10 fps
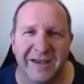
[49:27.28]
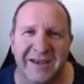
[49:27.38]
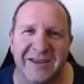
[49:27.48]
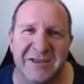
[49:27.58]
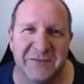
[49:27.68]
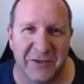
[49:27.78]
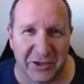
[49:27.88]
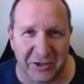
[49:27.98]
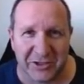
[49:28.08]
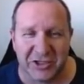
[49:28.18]
In this video,
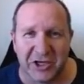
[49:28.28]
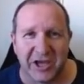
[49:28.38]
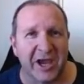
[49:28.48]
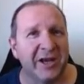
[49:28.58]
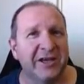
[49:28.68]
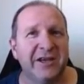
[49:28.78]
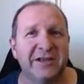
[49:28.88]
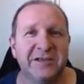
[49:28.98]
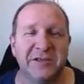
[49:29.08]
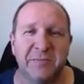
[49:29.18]
I'm going to show you how to
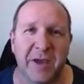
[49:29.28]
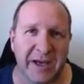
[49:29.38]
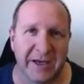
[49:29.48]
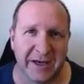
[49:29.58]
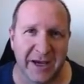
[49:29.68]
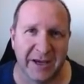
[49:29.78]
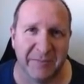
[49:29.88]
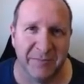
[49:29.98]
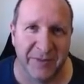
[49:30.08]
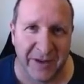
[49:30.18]
connect a domain
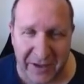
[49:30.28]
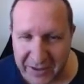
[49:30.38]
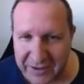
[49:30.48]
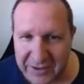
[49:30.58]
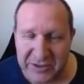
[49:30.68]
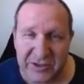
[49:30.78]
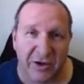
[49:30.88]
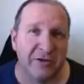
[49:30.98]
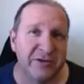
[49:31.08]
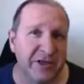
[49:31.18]
name. So
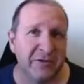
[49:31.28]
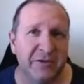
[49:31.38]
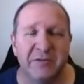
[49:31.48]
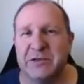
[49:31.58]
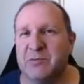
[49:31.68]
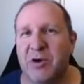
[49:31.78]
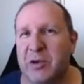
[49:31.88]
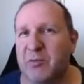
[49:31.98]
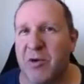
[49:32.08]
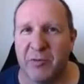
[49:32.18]
I'll tell you the reason why
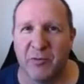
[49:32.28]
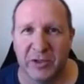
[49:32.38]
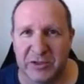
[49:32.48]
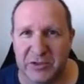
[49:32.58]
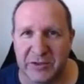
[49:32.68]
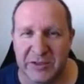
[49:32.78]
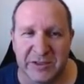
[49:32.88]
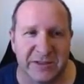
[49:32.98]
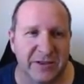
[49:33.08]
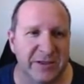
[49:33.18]
you might want to do
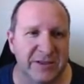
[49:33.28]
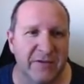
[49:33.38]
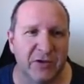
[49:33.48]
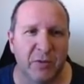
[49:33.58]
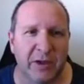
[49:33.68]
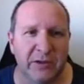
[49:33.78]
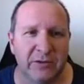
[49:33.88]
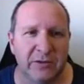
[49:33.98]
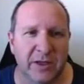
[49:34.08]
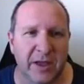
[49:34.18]
this. So let's have a quick
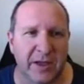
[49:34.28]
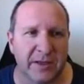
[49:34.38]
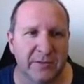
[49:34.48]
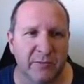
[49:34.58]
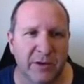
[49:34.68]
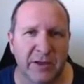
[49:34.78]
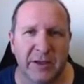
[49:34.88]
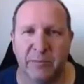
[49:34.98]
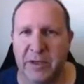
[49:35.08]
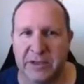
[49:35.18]
look at one of
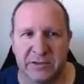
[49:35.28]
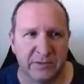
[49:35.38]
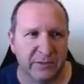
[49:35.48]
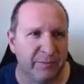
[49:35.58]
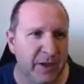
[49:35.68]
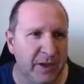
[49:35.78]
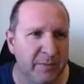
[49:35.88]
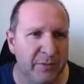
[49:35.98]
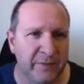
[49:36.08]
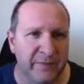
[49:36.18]
the pixel
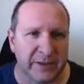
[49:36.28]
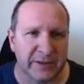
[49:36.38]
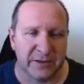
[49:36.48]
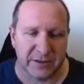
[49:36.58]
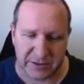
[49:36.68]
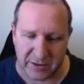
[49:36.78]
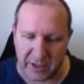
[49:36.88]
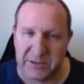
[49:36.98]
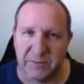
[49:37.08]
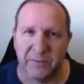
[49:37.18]
perfect
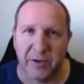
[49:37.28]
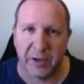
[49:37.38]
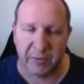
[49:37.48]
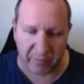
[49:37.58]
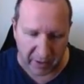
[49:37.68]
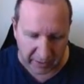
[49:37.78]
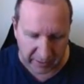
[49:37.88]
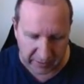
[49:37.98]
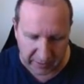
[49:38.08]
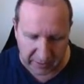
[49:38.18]
sites that we've already
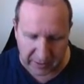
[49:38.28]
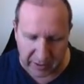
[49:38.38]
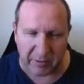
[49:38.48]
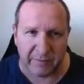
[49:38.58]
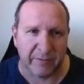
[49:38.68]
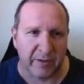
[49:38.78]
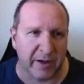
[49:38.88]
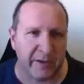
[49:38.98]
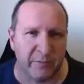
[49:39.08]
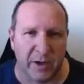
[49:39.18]
created. Now I've
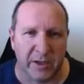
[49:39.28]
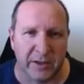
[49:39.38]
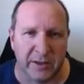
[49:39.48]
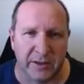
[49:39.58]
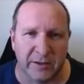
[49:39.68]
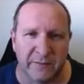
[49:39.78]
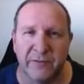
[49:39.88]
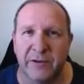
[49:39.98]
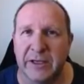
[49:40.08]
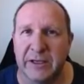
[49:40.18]
created one
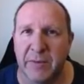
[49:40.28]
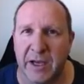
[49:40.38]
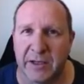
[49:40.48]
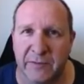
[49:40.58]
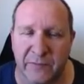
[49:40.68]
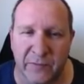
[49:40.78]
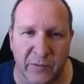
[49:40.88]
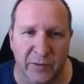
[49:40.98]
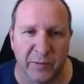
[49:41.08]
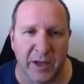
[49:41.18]
for a lead magnet
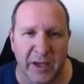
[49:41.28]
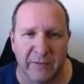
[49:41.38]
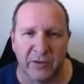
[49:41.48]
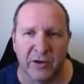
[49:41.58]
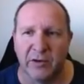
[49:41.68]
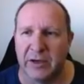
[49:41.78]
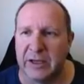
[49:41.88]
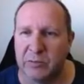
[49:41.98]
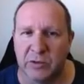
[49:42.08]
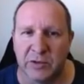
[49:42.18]
for my Evernote
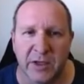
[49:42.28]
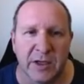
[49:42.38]
ebook.